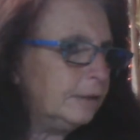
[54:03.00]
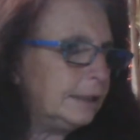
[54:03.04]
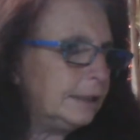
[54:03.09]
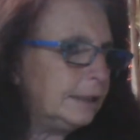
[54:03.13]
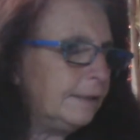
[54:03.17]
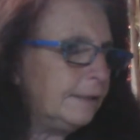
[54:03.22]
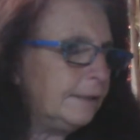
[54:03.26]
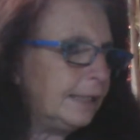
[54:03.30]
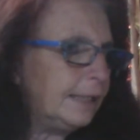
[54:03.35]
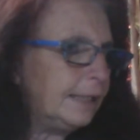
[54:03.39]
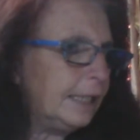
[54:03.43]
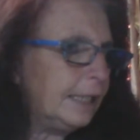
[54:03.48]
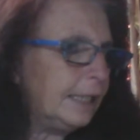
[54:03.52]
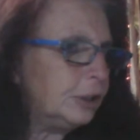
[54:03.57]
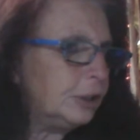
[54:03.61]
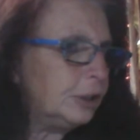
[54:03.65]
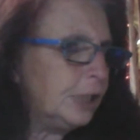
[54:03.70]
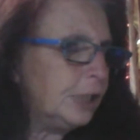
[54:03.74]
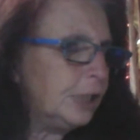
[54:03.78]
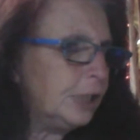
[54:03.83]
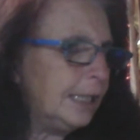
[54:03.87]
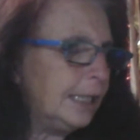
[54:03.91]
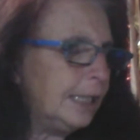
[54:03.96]
in the
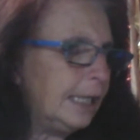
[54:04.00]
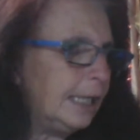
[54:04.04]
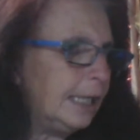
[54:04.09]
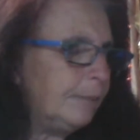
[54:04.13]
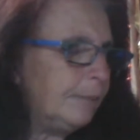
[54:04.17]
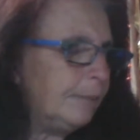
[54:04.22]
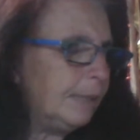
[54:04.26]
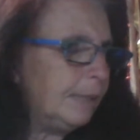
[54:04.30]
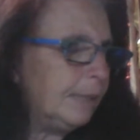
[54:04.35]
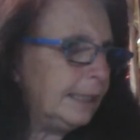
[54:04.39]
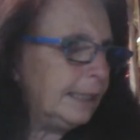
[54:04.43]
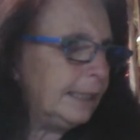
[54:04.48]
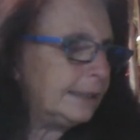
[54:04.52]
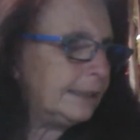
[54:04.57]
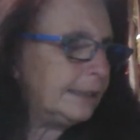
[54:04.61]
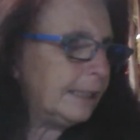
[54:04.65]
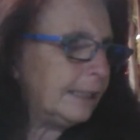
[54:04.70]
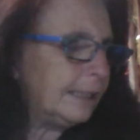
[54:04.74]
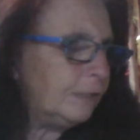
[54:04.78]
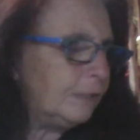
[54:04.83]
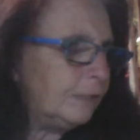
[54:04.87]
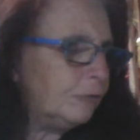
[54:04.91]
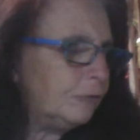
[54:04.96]
kitchen in many
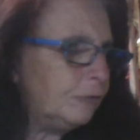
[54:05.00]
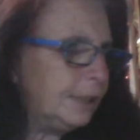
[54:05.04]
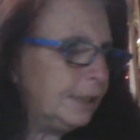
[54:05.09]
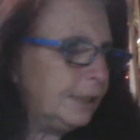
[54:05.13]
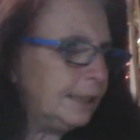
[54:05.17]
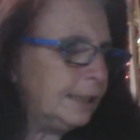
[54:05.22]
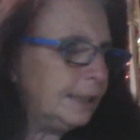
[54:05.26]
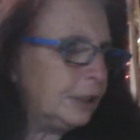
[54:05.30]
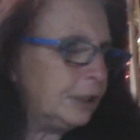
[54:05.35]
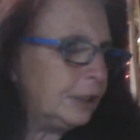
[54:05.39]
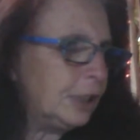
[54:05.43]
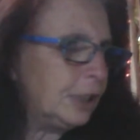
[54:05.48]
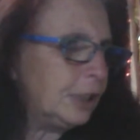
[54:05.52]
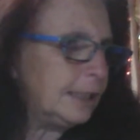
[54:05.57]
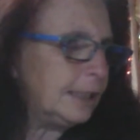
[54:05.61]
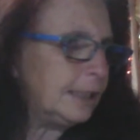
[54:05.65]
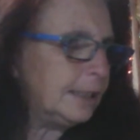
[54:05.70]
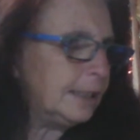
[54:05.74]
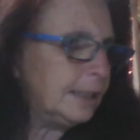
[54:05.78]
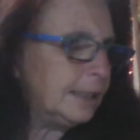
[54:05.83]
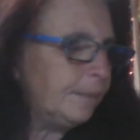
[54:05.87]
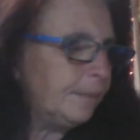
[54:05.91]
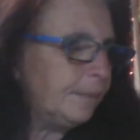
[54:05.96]
savoury
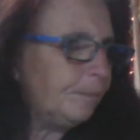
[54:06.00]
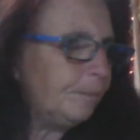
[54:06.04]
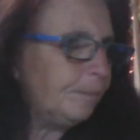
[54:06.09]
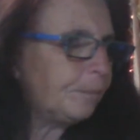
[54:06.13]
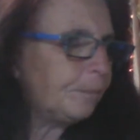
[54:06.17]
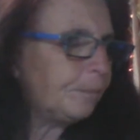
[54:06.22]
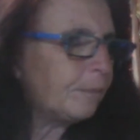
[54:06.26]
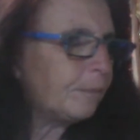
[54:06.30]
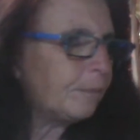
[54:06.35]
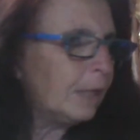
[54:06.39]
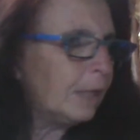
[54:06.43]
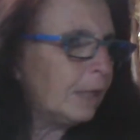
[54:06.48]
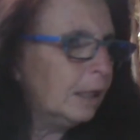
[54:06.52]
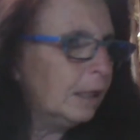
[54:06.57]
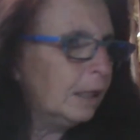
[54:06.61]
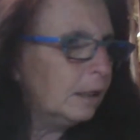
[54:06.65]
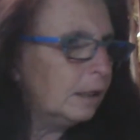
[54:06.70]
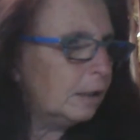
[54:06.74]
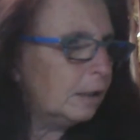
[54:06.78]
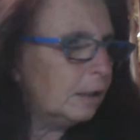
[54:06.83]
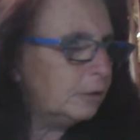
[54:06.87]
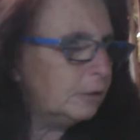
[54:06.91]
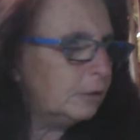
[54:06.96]
dishes.
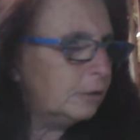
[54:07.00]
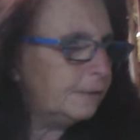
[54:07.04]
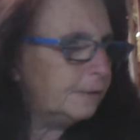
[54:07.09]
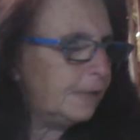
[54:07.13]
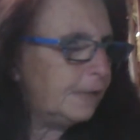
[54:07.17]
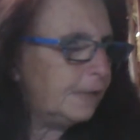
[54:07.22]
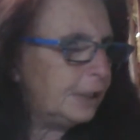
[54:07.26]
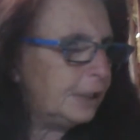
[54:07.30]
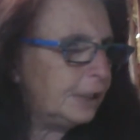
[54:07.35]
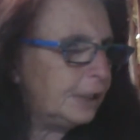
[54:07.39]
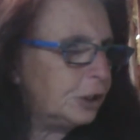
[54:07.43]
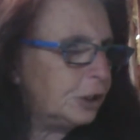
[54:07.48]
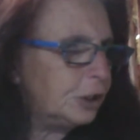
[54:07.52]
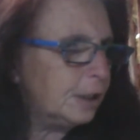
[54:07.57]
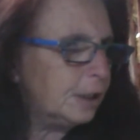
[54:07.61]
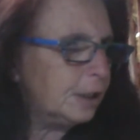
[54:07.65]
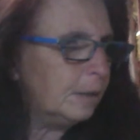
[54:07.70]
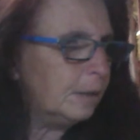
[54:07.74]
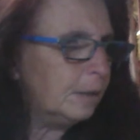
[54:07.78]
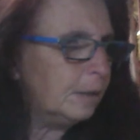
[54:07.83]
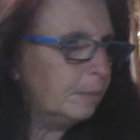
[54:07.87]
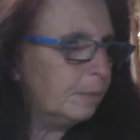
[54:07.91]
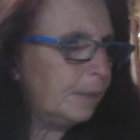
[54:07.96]

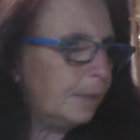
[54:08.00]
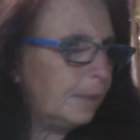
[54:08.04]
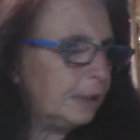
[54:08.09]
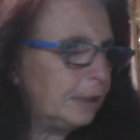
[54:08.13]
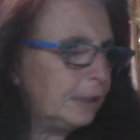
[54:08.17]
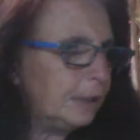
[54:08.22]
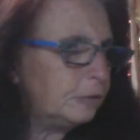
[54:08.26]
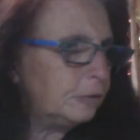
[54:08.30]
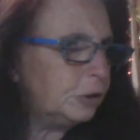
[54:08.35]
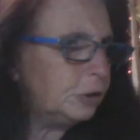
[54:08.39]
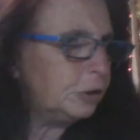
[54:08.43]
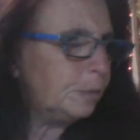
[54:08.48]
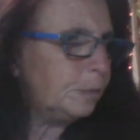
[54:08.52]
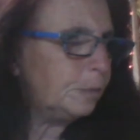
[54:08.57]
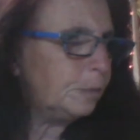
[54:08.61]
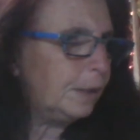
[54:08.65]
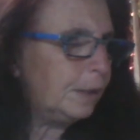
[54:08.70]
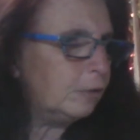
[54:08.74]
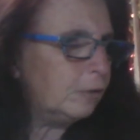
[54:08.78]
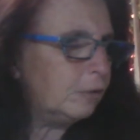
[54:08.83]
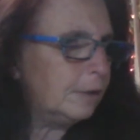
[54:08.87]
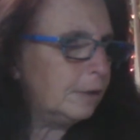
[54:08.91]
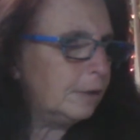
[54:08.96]
Cultivation. Basil should be
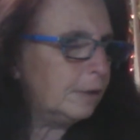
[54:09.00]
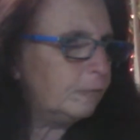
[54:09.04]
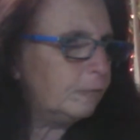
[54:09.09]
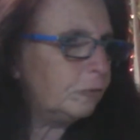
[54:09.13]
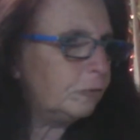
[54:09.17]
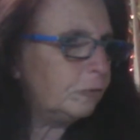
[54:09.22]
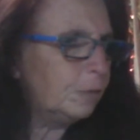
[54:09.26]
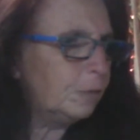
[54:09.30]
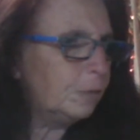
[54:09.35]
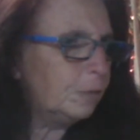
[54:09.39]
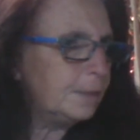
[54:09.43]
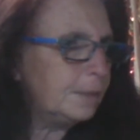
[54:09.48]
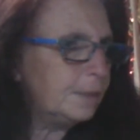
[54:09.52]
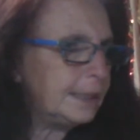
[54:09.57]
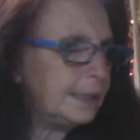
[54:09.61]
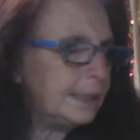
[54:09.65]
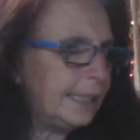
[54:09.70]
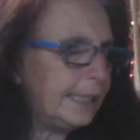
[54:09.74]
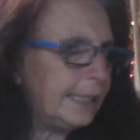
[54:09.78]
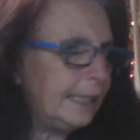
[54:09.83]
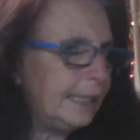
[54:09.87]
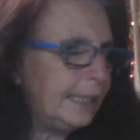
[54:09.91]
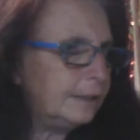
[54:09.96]
grown from
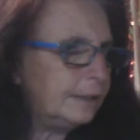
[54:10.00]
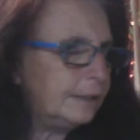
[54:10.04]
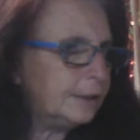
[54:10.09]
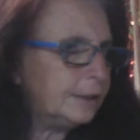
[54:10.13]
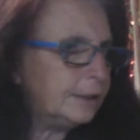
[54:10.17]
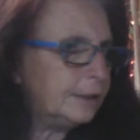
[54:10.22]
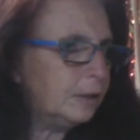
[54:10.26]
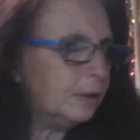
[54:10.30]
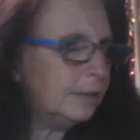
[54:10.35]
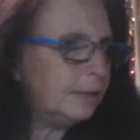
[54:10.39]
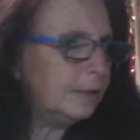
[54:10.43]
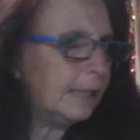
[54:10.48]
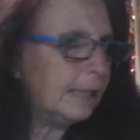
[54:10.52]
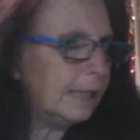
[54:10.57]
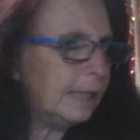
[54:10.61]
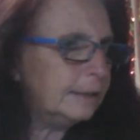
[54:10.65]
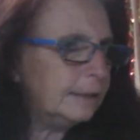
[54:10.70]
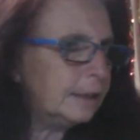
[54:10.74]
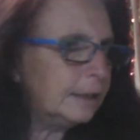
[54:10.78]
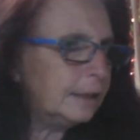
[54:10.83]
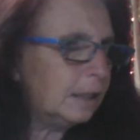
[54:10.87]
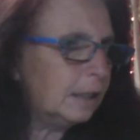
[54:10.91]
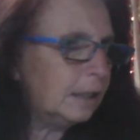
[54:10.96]
seed sown
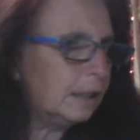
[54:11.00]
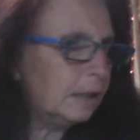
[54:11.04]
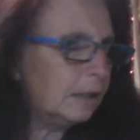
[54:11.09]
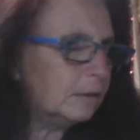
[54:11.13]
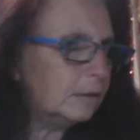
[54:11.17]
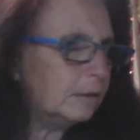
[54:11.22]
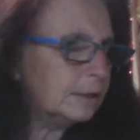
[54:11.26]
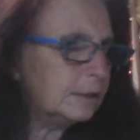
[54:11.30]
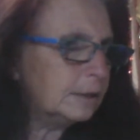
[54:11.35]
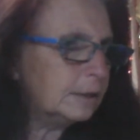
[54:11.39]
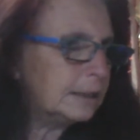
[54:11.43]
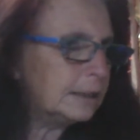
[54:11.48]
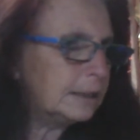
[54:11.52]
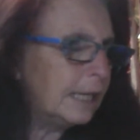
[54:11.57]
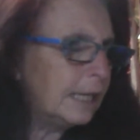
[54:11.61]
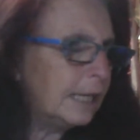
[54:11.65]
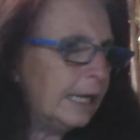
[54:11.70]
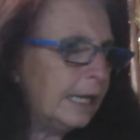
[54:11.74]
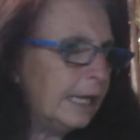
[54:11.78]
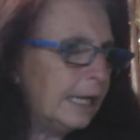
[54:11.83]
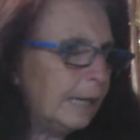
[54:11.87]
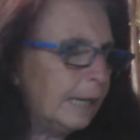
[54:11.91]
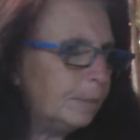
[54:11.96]
under glass
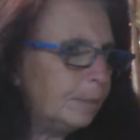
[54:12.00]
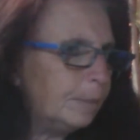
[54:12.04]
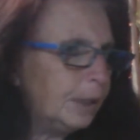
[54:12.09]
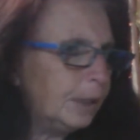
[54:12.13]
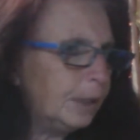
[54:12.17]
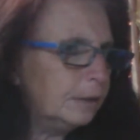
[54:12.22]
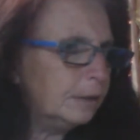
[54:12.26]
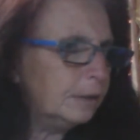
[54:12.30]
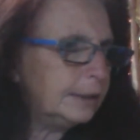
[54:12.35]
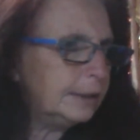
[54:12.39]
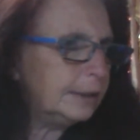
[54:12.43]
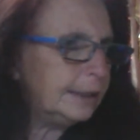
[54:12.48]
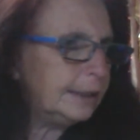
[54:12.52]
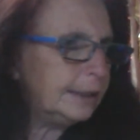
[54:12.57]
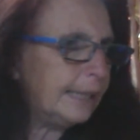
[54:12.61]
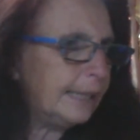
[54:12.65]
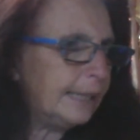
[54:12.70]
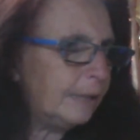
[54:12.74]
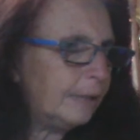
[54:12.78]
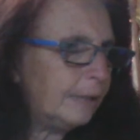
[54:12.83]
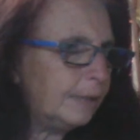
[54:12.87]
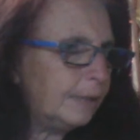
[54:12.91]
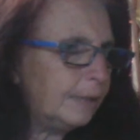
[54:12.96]
and planted
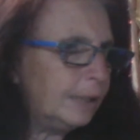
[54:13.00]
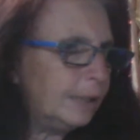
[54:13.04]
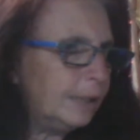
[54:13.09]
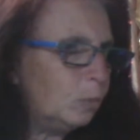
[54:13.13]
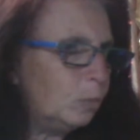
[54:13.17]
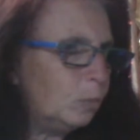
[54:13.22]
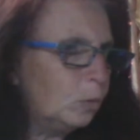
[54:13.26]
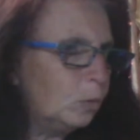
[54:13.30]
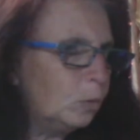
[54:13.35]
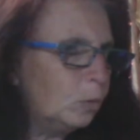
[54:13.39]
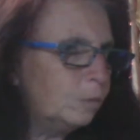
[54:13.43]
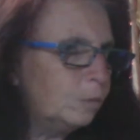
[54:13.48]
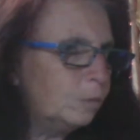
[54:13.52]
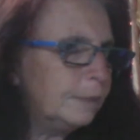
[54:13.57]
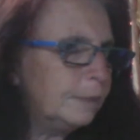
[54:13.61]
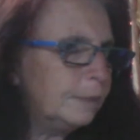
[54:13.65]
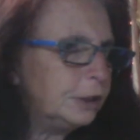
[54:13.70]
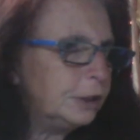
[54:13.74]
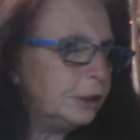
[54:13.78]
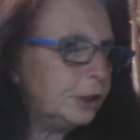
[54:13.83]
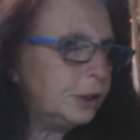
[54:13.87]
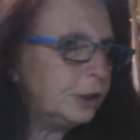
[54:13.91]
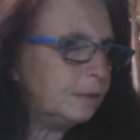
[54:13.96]
out in a warm
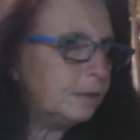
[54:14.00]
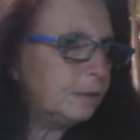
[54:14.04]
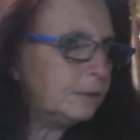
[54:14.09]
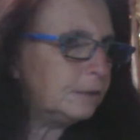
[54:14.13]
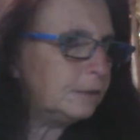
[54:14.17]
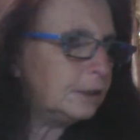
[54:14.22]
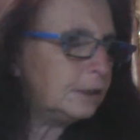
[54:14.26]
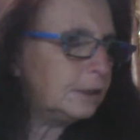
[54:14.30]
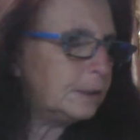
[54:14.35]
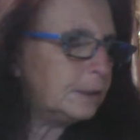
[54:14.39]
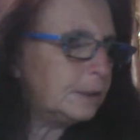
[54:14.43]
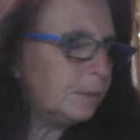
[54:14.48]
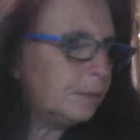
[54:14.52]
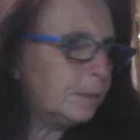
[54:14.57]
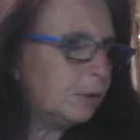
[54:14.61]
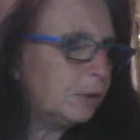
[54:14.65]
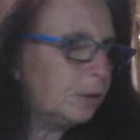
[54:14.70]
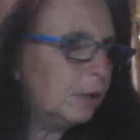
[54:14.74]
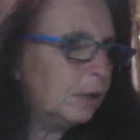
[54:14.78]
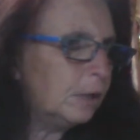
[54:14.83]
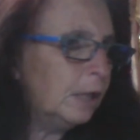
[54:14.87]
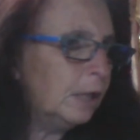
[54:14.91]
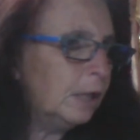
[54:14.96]
and sheltered
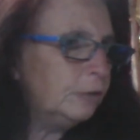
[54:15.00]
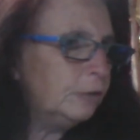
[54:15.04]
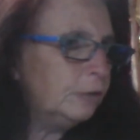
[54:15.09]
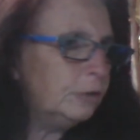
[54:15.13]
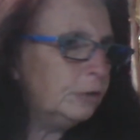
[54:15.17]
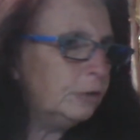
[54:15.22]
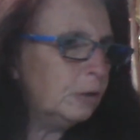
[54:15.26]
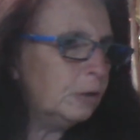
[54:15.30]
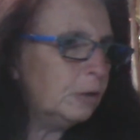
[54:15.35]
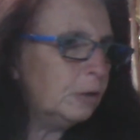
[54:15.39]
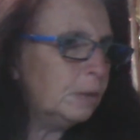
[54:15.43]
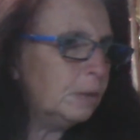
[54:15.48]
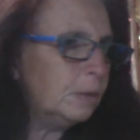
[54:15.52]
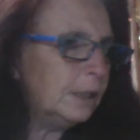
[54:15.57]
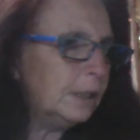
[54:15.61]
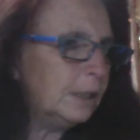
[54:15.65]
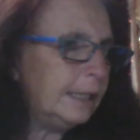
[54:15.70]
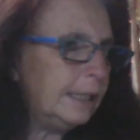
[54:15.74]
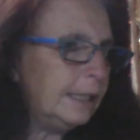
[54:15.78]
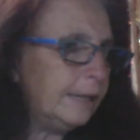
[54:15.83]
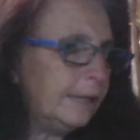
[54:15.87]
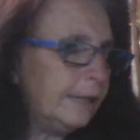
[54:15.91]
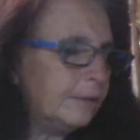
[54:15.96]
spot no
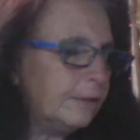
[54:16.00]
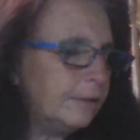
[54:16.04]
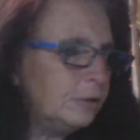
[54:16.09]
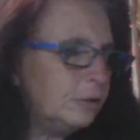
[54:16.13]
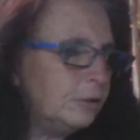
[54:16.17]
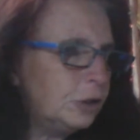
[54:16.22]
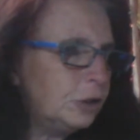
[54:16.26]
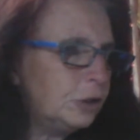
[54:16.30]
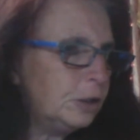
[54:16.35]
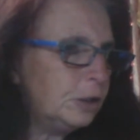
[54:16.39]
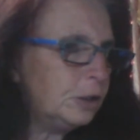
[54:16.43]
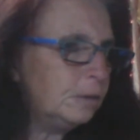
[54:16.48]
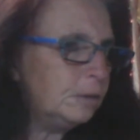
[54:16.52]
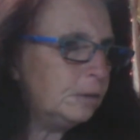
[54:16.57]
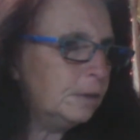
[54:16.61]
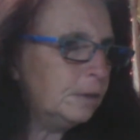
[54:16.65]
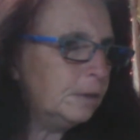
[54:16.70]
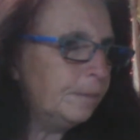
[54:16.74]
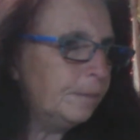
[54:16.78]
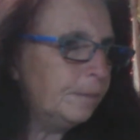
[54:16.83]
earlier than June.